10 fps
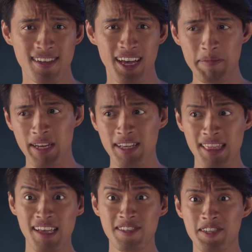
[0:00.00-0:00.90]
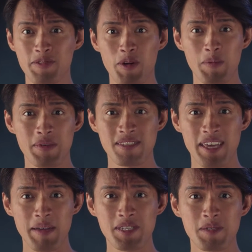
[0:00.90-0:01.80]
and many lusty Romans
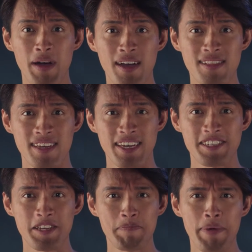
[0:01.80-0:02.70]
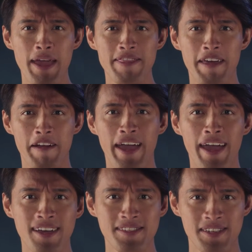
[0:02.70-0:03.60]
came smiling and did bathe their
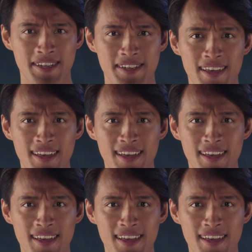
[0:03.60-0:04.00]
hands in it,